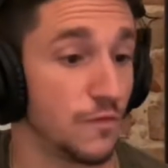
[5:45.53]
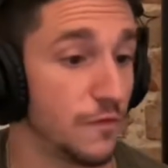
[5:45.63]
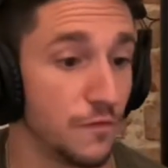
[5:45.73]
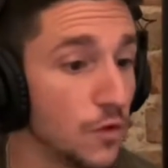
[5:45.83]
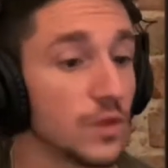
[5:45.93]

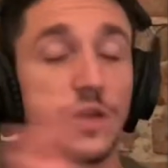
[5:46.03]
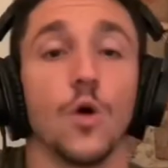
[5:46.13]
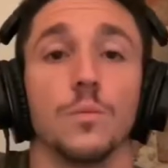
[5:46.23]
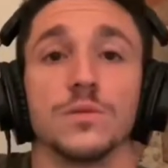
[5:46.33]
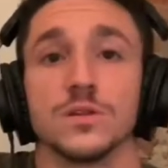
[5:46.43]
fully
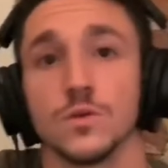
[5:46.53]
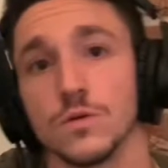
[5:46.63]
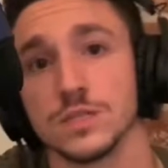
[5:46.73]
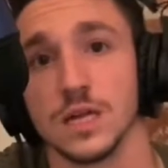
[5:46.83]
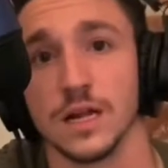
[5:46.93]
open the
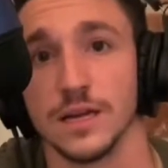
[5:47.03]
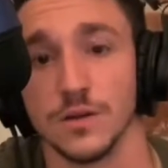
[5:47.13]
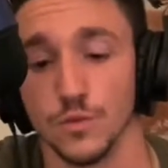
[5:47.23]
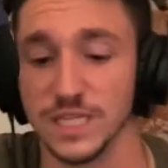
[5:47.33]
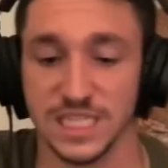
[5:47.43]
doors on
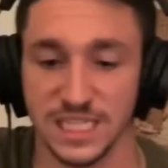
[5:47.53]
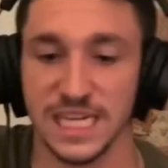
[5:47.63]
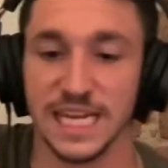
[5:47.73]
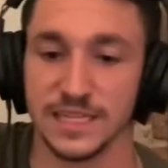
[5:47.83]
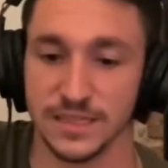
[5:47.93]
here? We
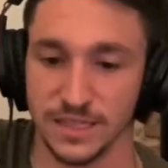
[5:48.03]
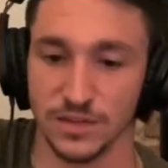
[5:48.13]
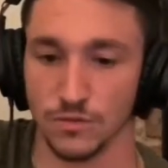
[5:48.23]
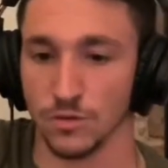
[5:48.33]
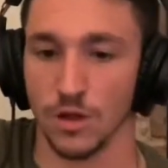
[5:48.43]
see
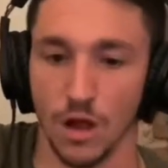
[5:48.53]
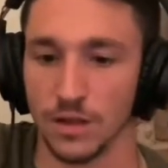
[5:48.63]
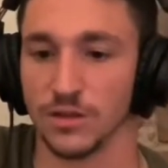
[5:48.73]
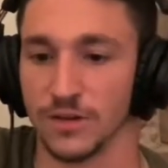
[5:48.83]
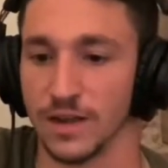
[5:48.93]
literal
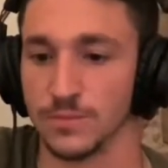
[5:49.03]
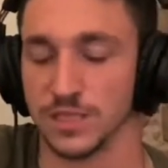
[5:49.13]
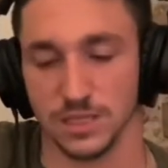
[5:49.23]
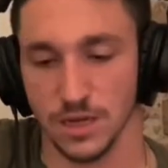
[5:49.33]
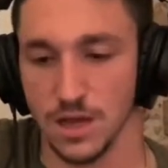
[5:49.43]

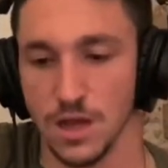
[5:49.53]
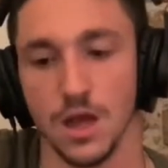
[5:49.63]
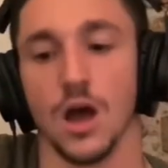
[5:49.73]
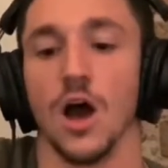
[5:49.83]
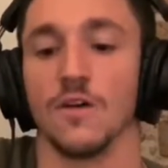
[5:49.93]
holograms
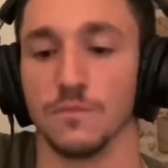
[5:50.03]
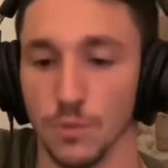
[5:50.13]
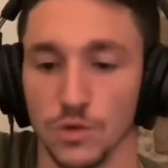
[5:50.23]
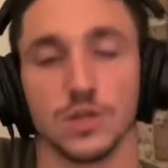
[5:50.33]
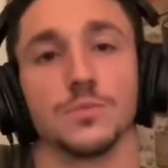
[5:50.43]
of
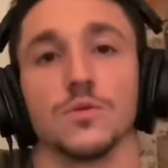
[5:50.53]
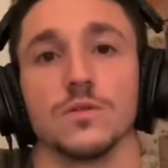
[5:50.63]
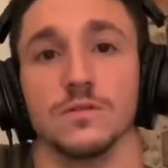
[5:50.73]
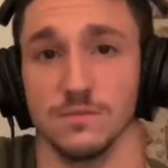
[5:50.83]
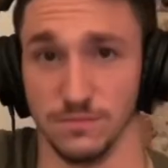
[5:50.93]

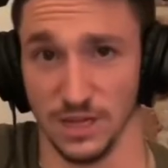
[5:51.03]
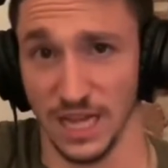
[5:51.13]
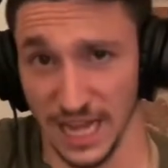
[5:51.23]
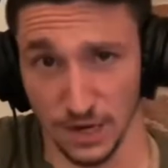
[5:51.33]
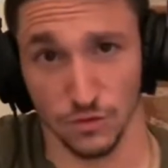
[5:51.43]
multiple
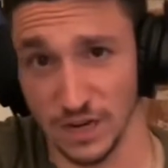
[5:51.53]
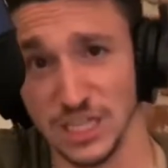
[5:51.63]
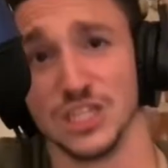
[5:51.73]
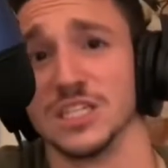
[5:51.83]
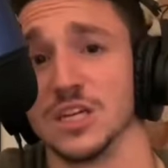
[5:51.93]

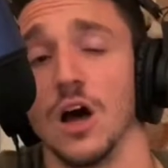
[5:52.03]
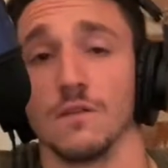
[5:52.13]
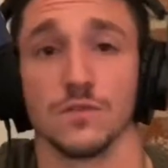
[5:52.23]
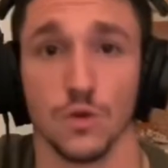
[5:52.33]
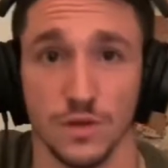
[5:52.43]
iterations
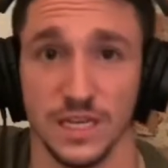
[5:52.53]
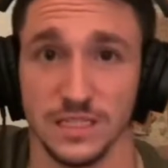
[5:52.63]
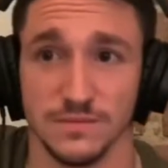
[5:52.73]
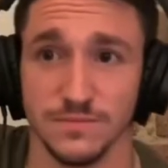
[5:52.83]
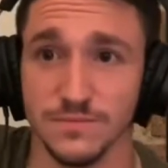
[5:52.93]
of
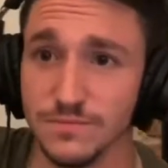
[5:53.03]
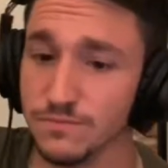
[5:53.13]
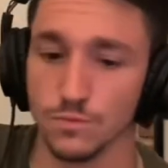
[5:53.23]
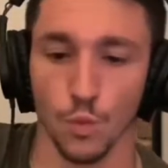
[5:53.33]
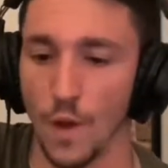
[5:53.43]
Loki.
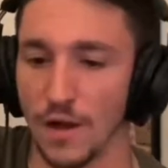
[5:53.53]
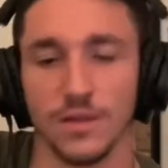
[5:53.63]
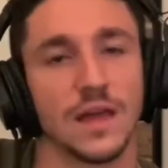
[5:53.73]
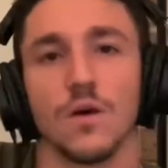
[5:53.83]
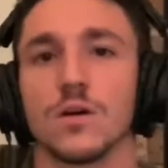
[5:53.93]
Where
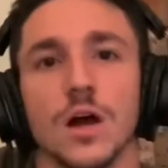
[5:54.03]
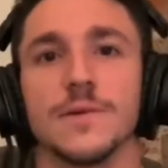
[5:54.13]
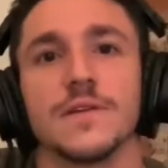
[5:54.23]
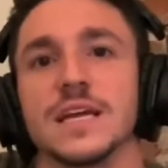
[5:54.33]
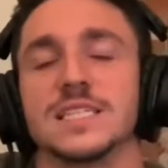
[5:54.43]
are they all
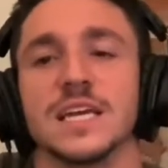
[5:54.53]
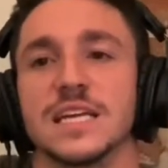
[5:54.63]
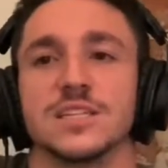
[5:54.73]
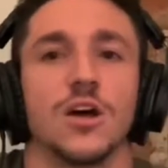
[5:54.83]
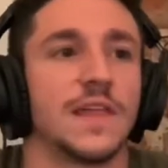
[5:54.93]
coming? Is it
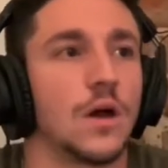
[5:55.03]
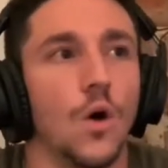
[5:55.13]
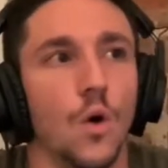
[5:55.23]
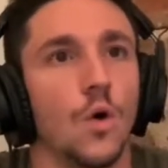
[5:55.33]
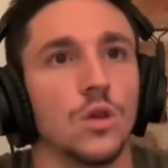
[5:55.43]
is are they
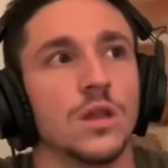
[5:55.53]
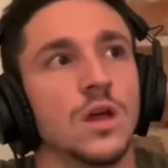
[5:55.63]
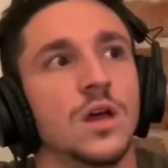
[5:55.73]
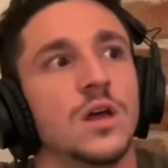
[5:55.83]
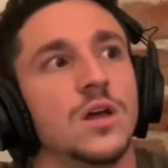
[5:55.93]
all
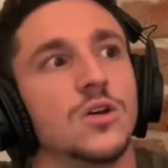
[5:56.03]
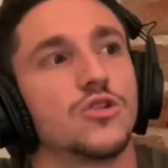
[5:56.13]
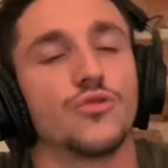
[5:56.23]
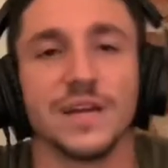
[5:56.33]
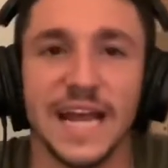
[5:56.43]

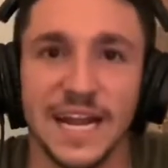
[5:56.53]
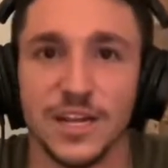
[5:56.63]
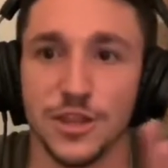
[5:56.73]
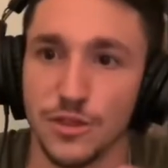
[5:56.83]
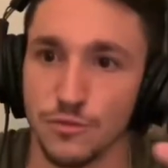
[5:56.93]

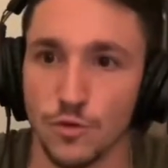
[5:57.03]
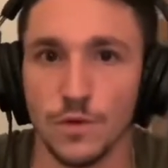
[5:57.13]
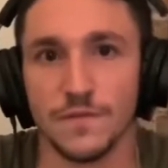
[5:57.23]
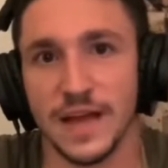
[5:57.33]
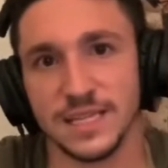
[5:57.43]
created through
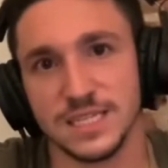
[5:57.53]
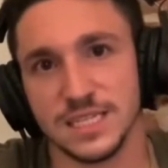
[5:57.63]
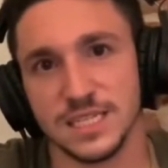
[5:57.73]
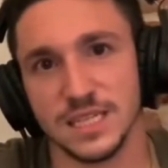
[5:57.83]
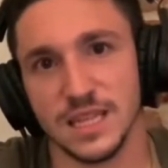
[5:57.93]

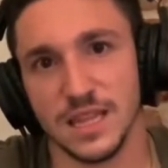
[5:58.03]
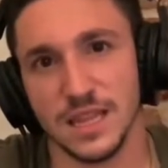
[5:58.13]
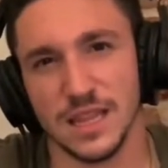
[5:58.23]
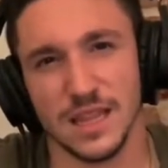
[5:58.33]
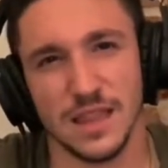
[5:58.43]
events
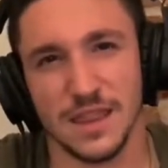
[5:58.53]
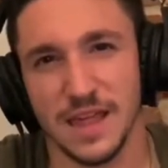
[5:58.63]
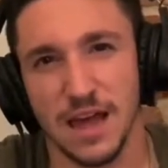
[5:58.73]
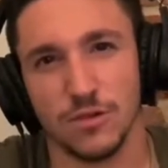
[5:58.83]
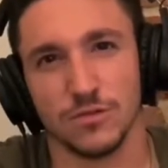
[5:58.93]

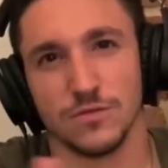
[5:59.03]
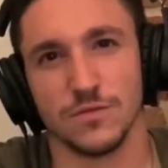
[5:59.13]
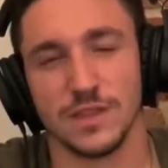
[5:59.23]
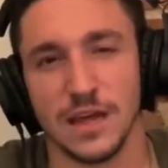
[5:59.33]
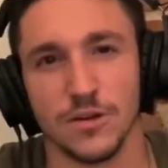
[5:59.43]
that are
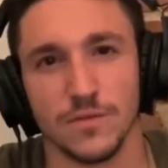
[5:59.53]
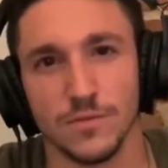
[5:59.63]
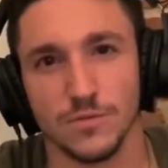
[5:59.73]
that are